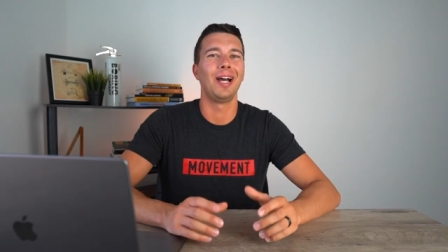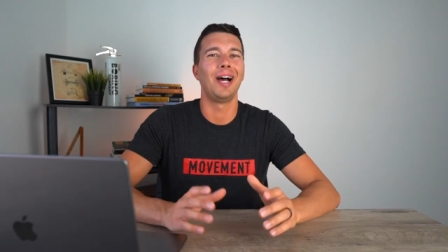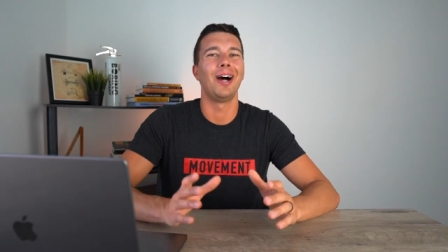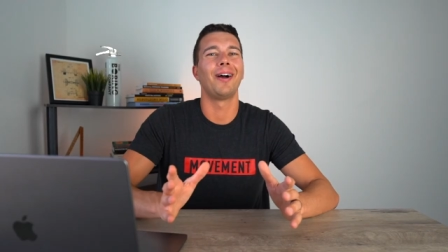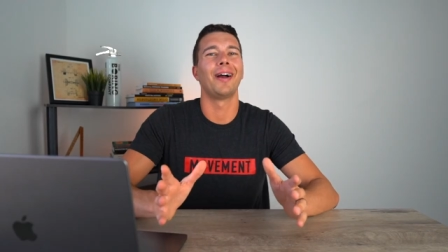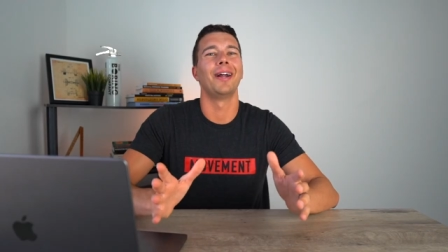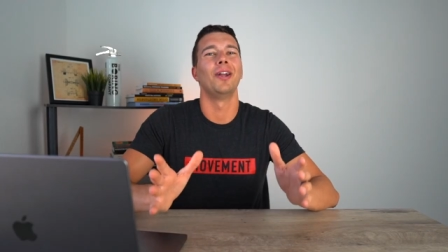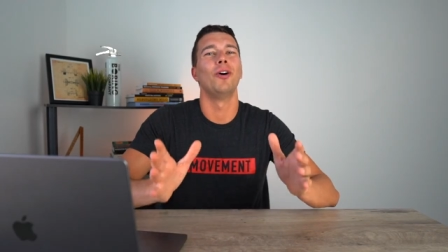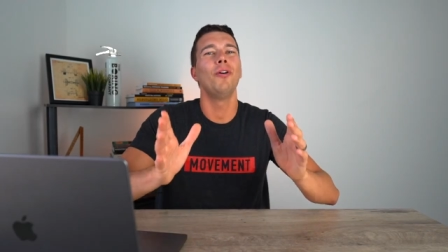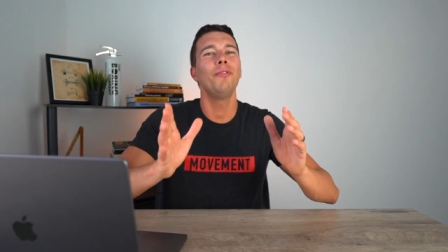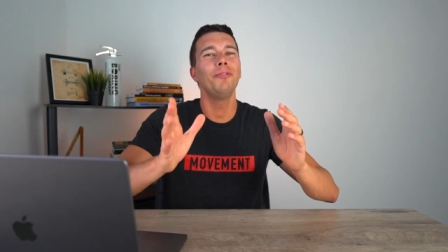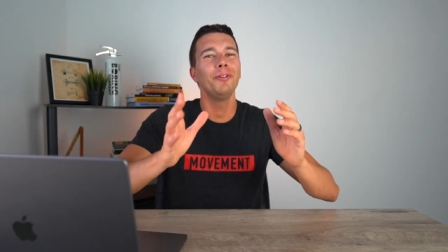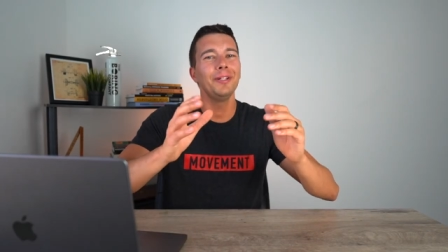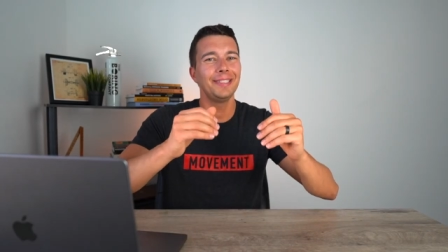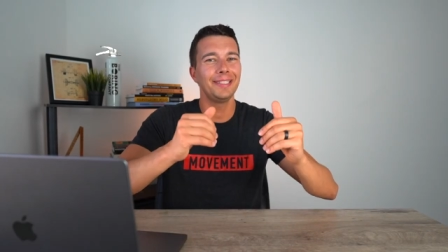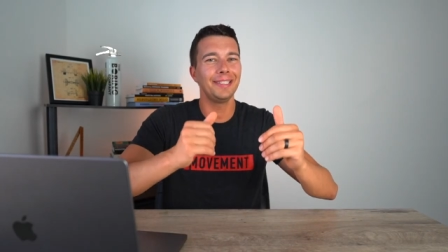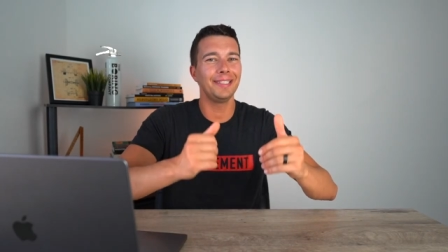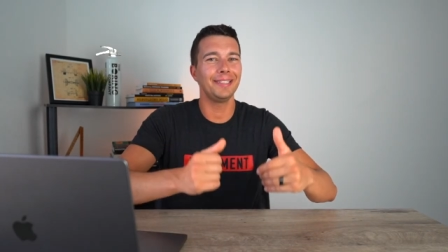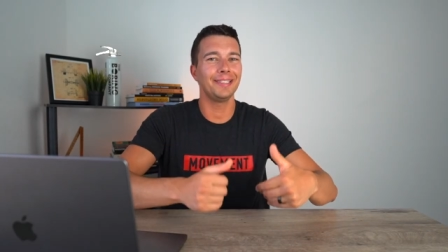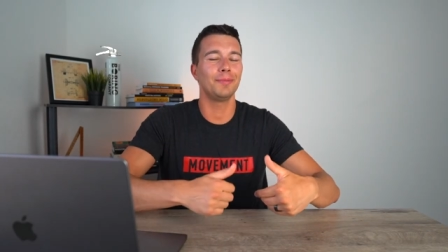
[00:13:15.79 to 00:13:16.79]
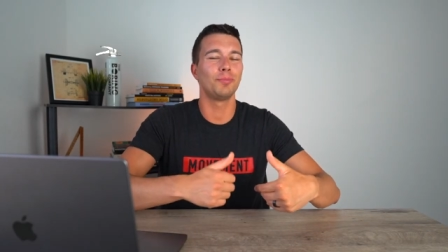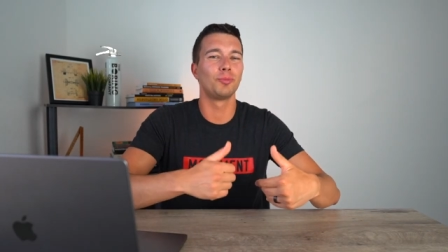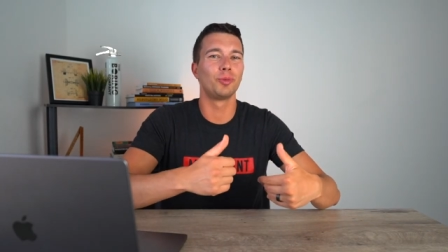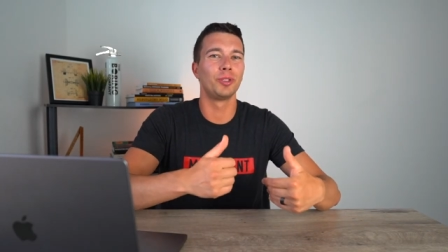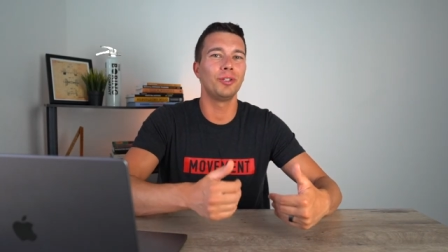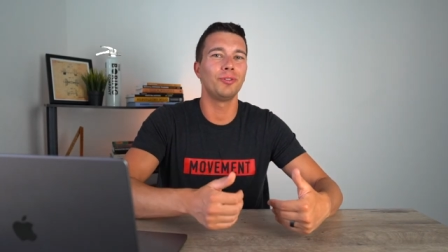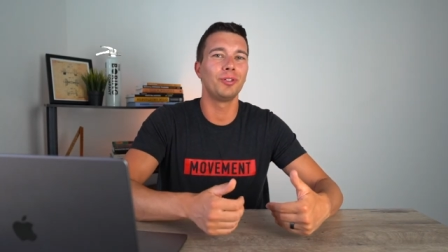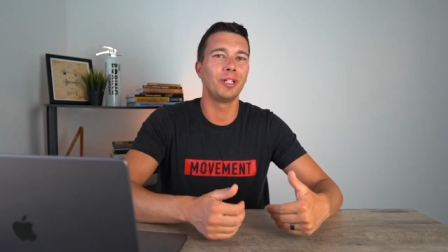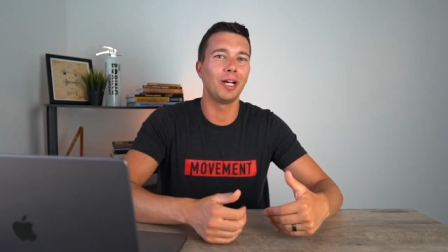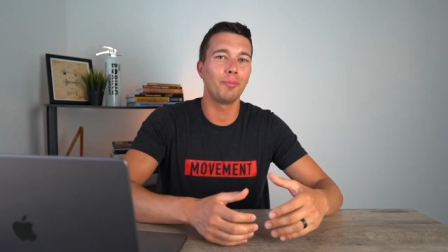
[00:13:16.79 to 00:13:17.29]
All right, hopefully seeing some
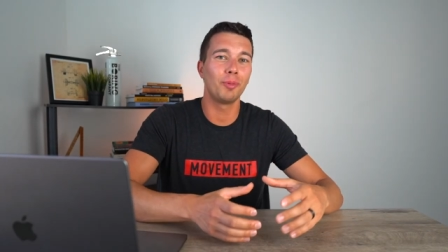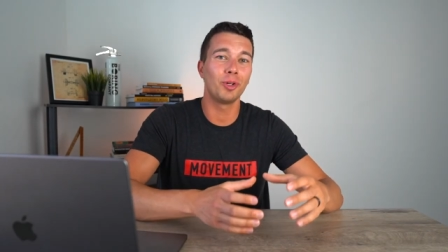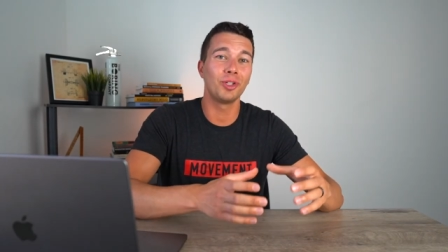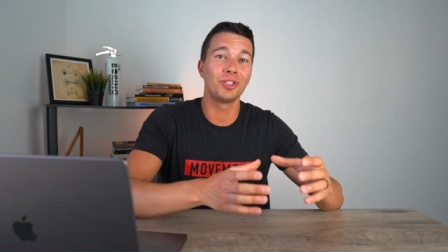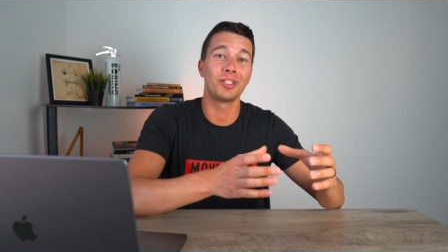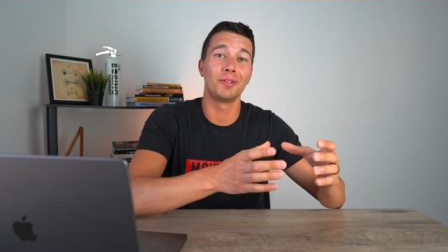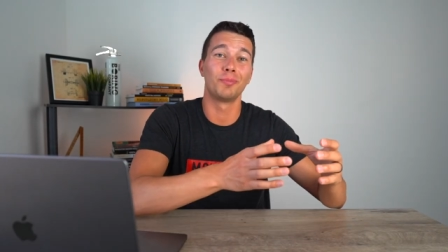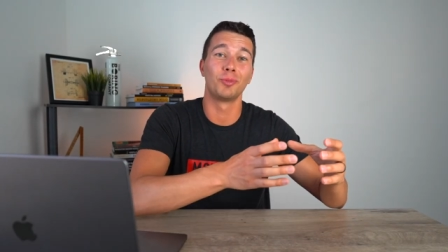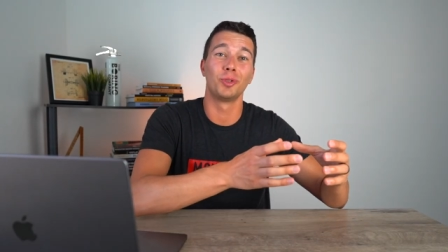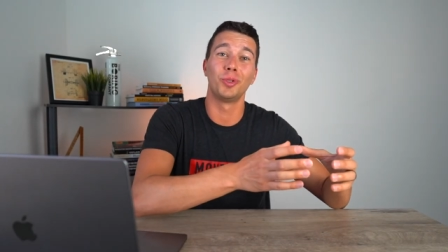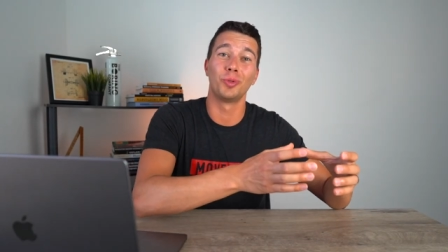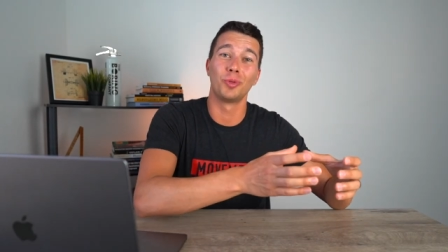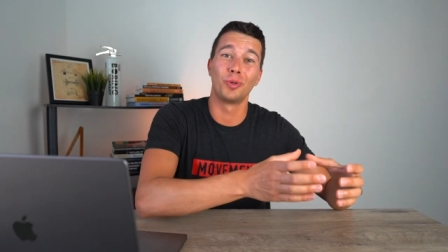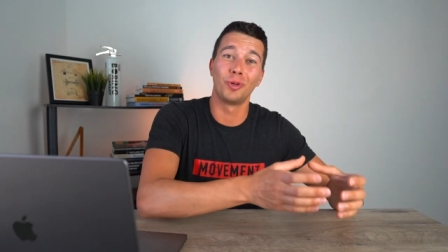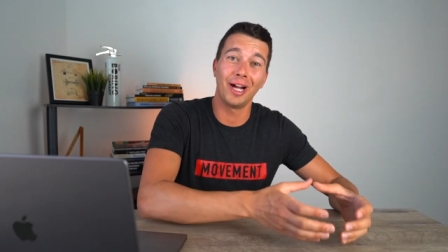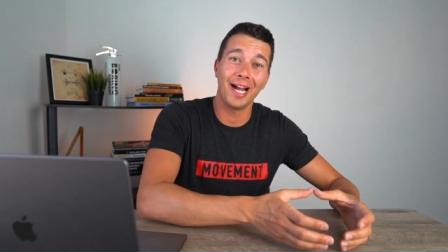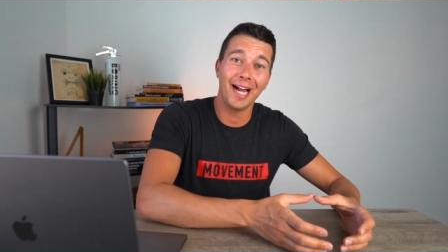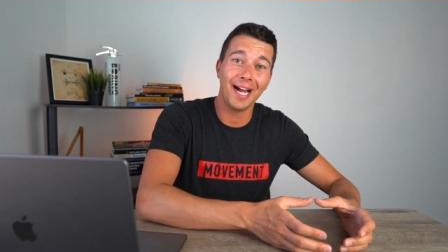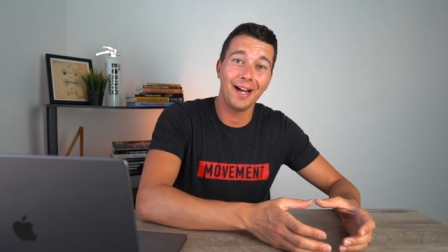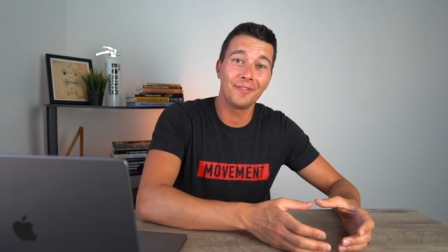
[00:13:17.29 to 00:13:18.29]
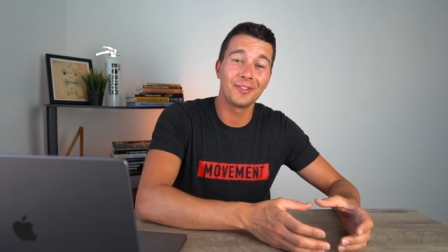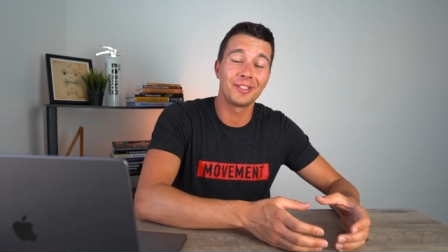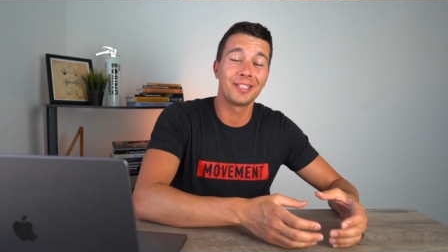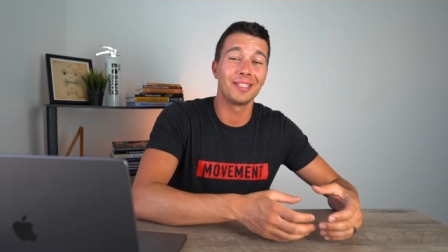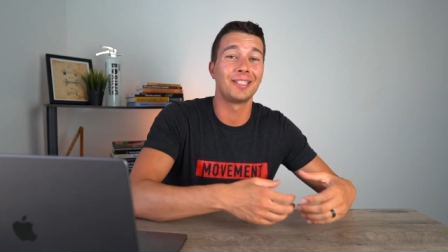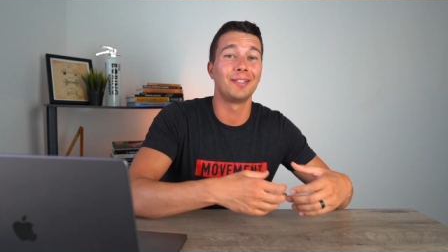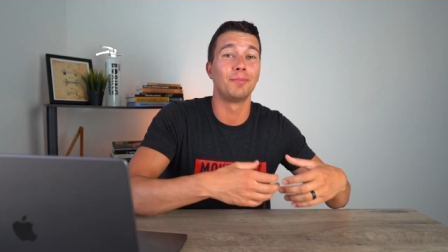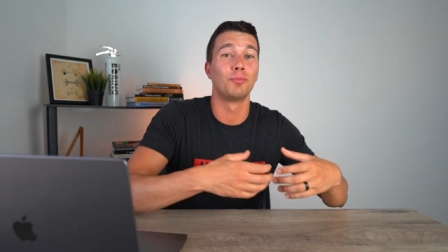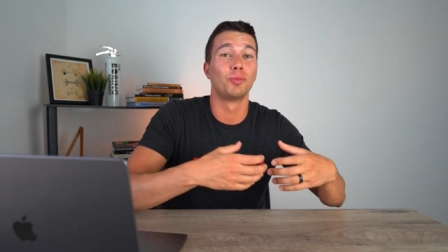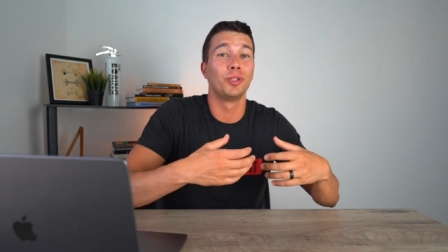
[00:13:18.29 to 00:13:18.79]
real numbers, some real
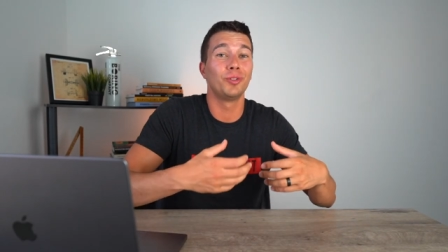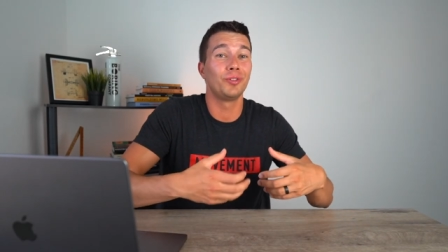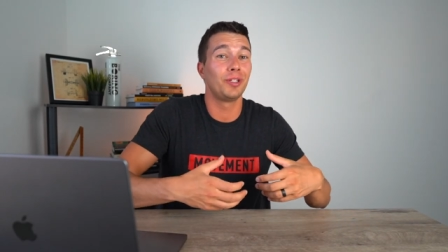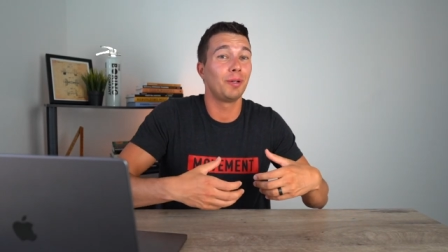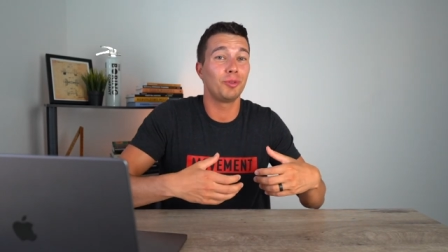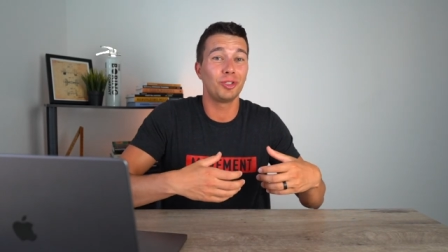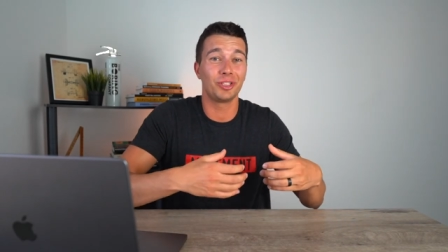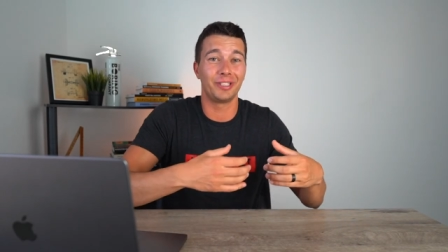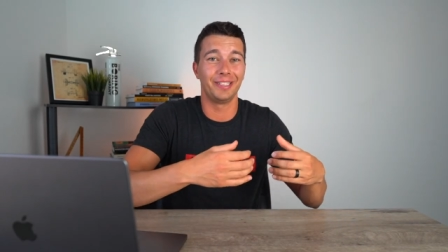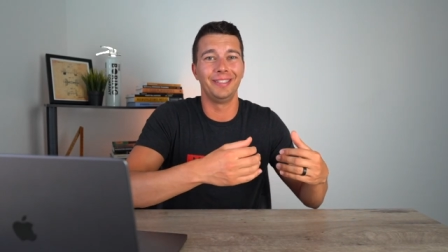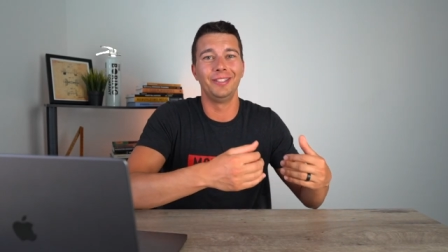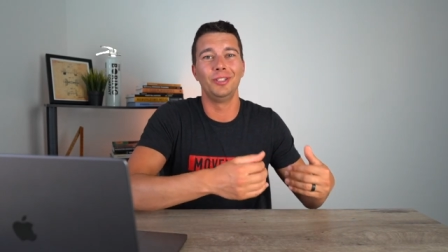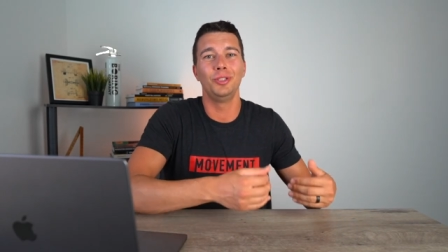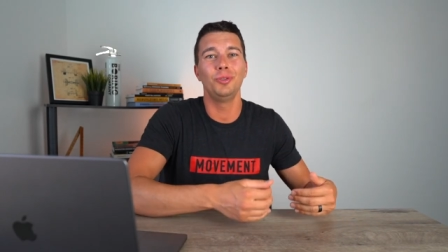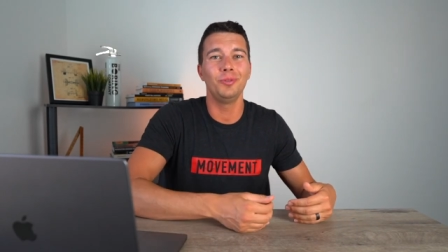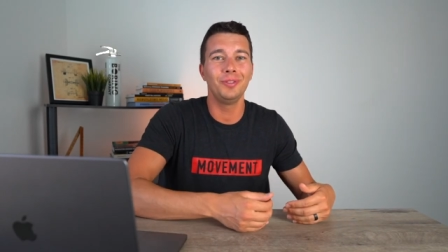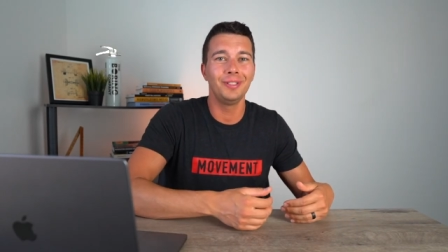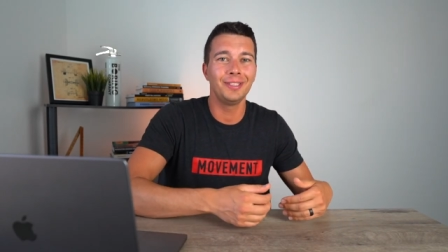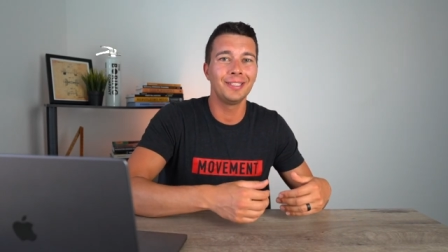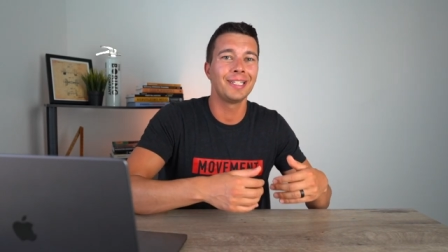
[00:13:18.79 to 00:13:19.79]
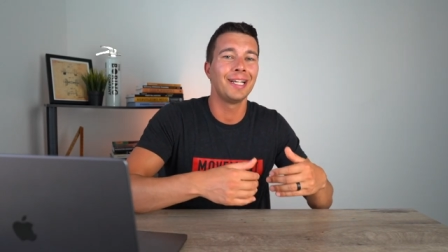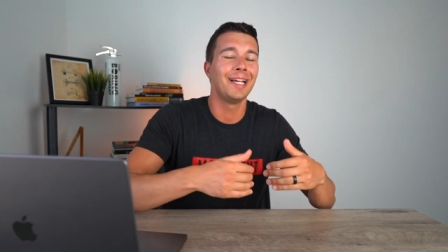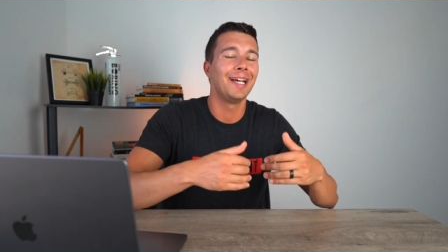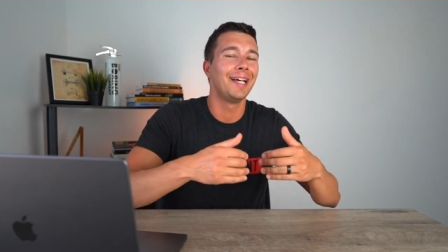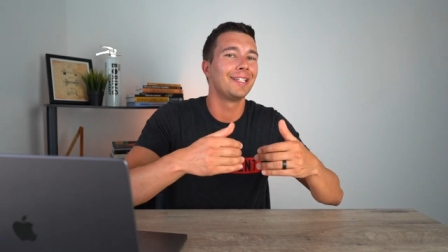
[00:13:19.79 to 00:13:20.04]
graphs, some real numbers in newtons,